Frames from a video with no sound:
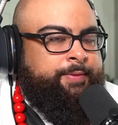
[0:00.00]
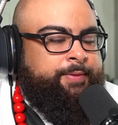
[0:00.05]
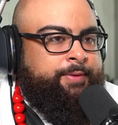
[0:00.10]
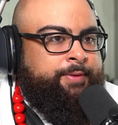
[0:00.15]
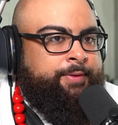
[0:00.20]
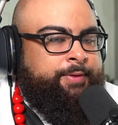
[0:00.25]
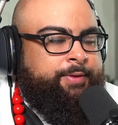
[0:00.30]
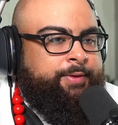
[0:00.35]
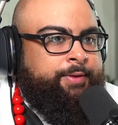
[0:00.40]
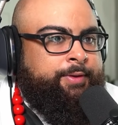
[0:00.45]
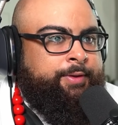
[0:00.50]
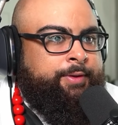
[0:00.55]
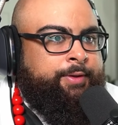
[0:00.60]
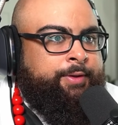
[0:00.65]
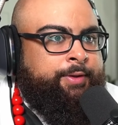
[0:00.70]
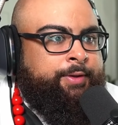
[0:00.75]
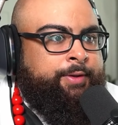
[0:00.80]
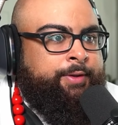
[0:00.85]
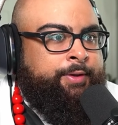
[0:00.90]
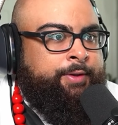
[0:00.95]

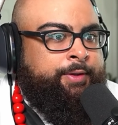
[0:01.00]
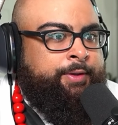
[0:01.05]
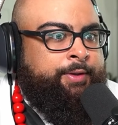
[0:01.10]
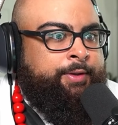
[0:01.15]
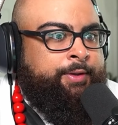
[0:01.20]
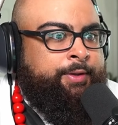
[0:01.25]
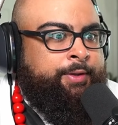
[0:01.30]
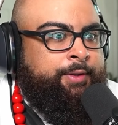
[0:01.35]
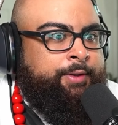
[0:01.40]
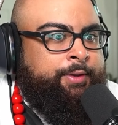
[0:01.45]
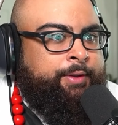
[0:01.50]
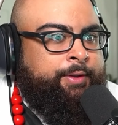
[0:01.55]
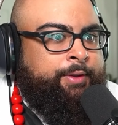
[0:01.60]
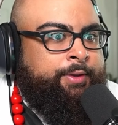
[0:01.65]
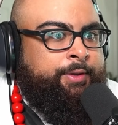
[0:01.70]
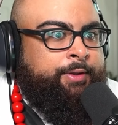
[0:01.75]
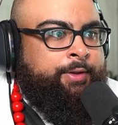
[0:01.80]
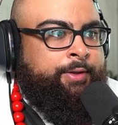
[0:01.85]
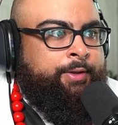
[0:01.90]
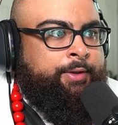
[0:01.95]

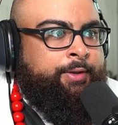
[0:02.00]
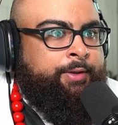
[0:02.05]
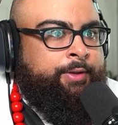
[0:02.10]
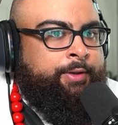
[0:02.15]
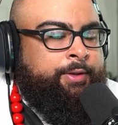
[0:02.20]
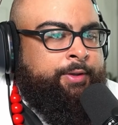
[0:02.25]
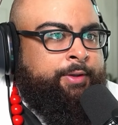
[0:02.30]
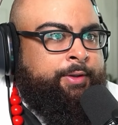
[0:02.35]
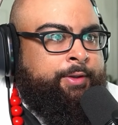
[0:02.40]
Nothing is said.